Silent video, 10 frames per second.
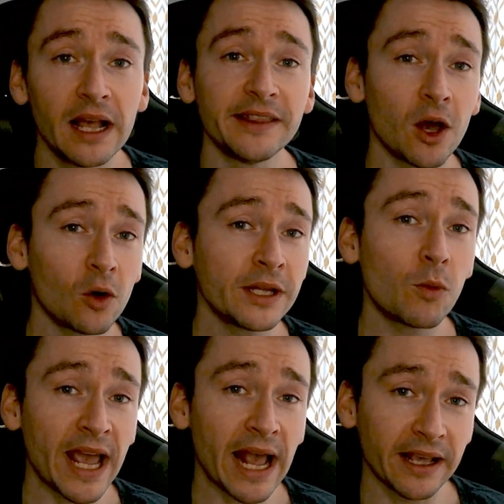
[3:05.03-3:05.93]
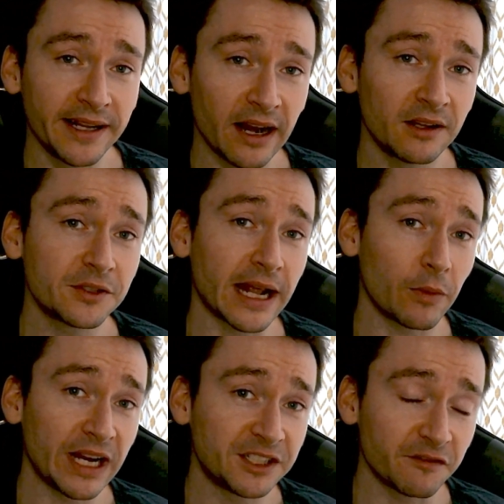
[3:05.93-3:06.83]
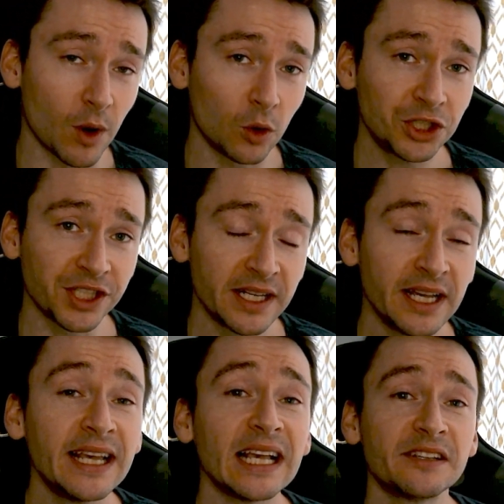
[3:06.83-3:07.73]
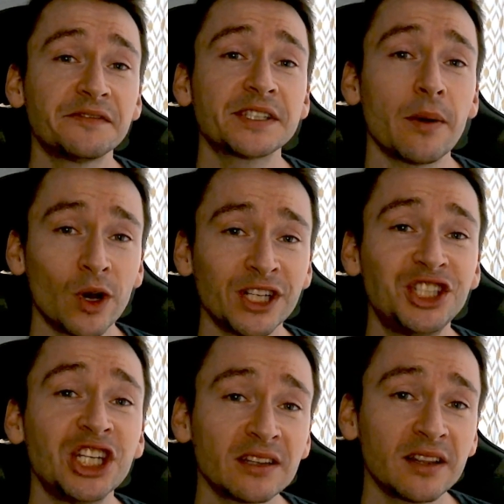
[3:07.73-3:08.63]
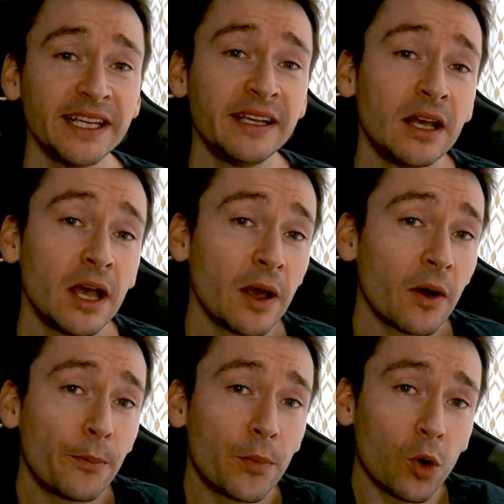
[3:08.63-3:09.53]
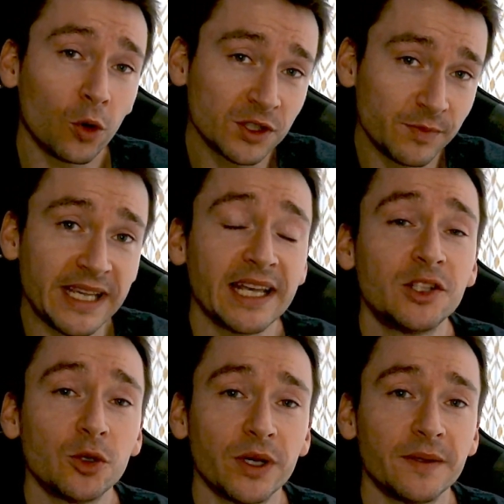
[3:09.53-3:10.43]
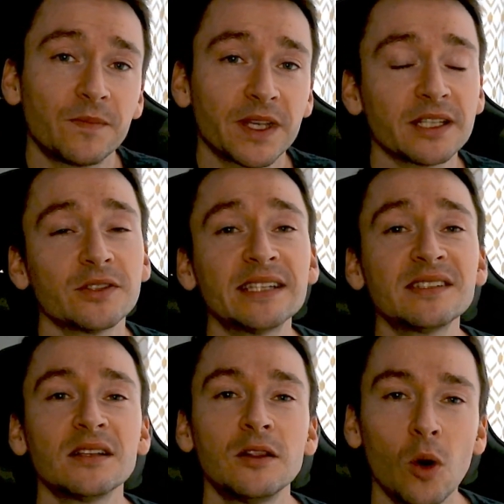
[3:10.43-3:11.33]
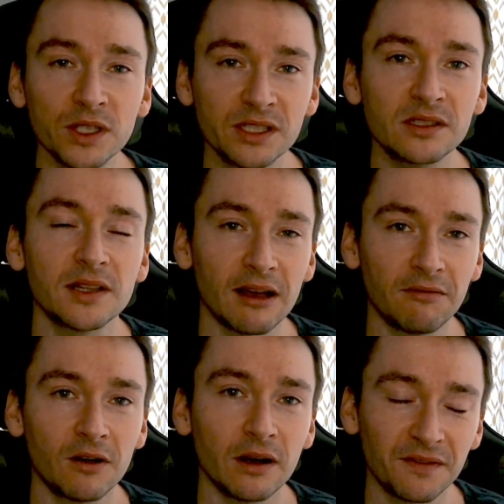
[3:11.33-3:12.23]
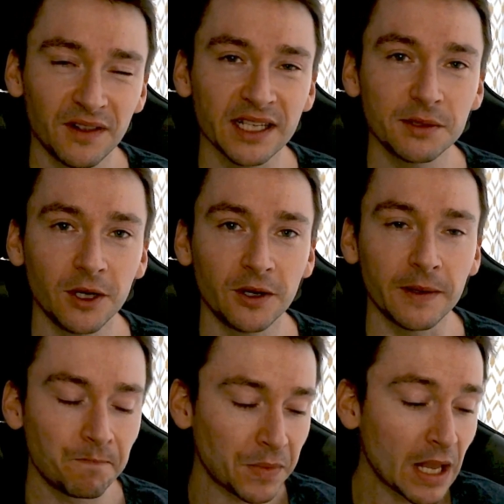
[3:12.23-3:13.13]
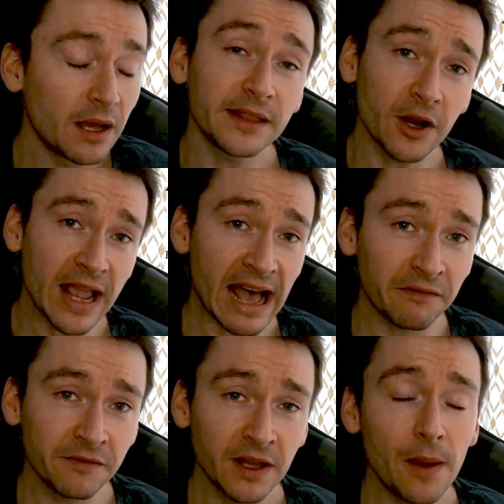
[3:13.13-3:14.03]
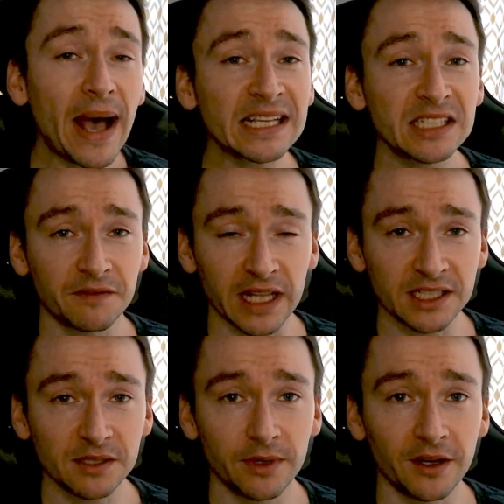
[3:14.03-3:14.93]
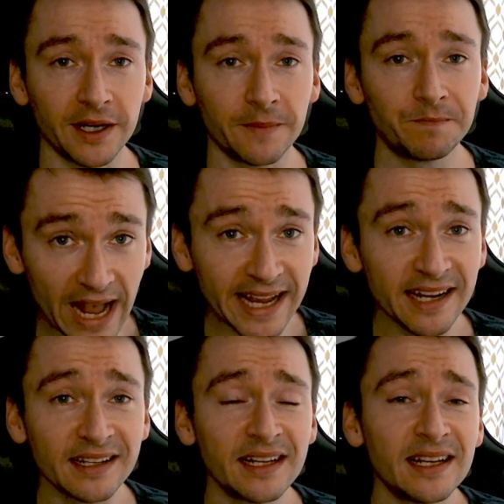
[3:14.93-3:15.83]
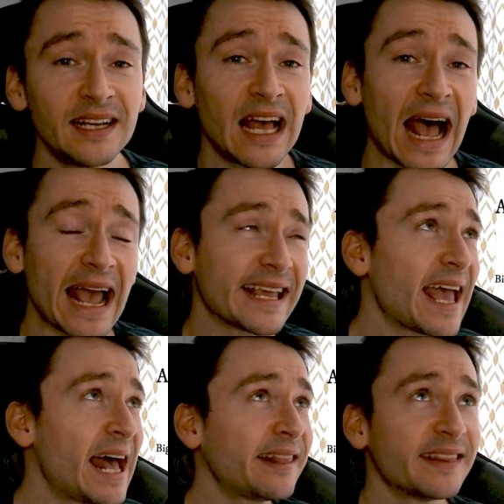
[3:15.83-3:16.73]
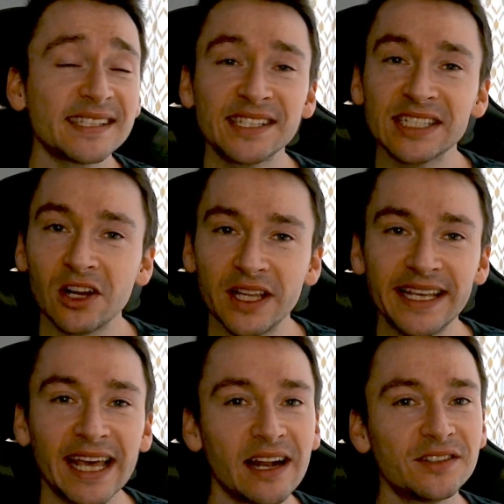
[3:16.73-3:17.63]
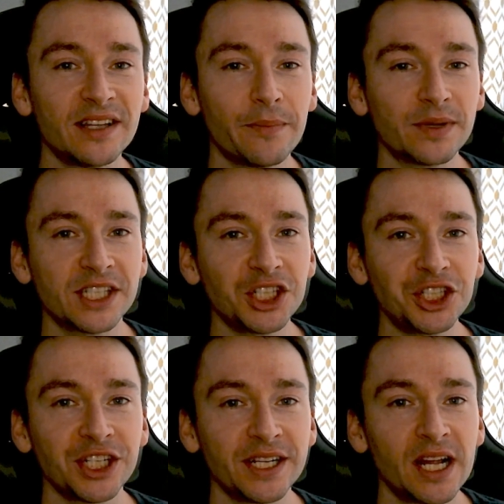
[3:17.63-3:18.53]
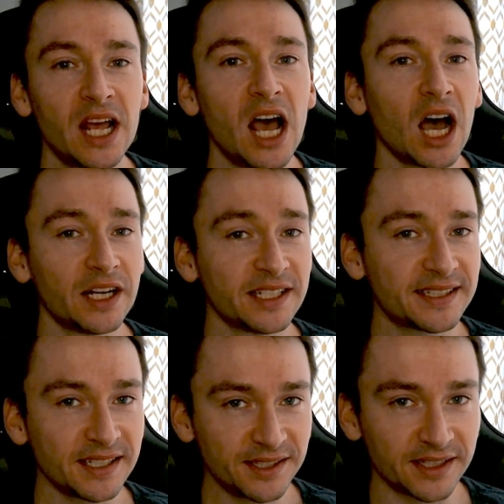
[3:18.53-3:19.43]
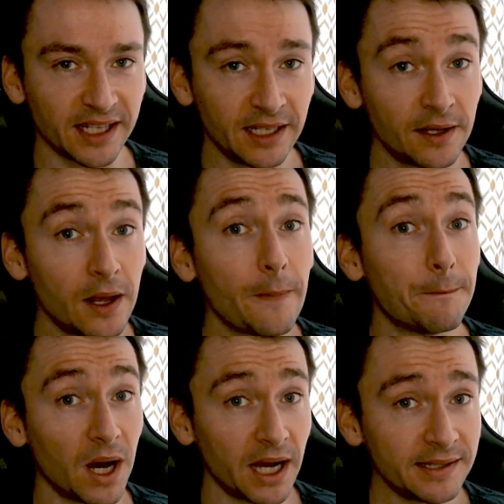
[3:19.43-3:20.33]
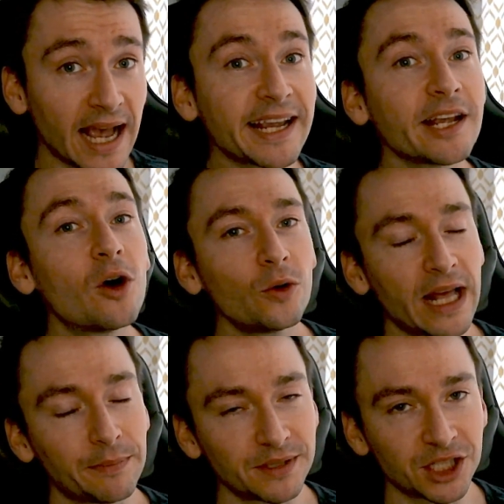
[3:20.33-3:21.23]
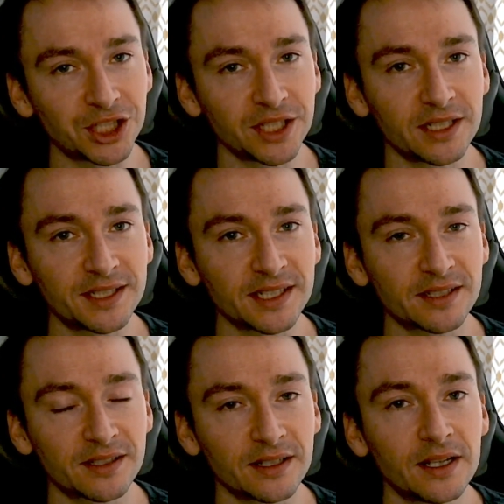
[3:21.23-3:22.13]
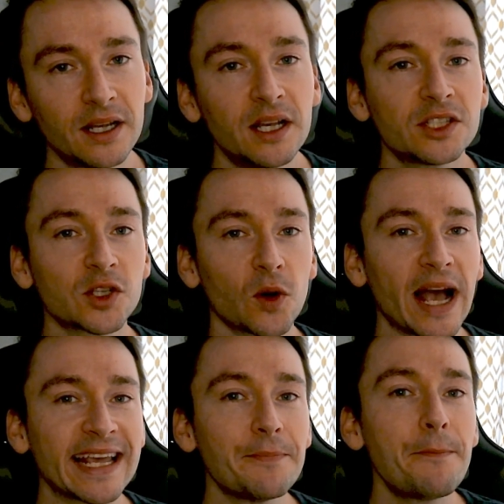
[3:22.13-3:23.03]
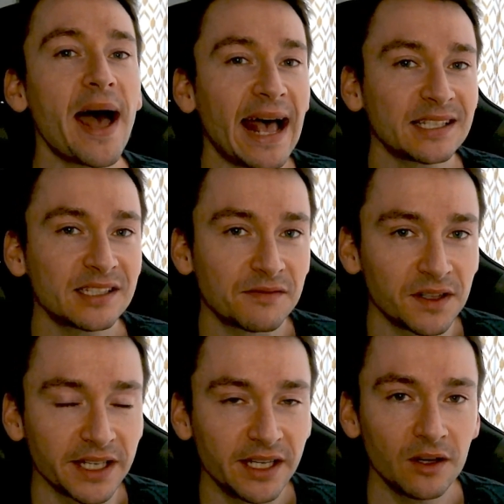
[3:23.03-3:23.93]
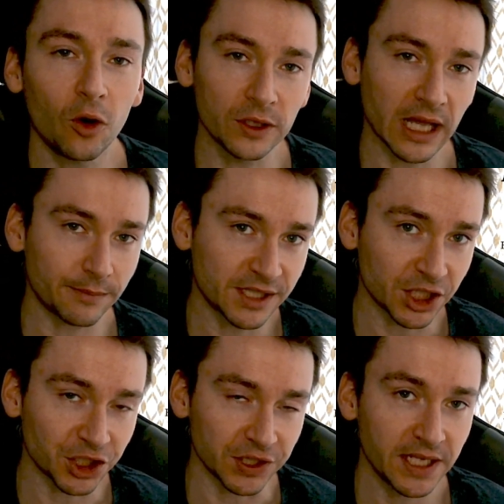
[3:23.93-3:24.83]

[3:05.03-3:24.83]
The only way I can get into that range of motion is if someone gently pulls me into it. So that's the lowest level of flexibility. Then you have passive flexibility. I can't necessarily get into the position unassisted, but I can hold that position unassisted. So I can passively hold that position.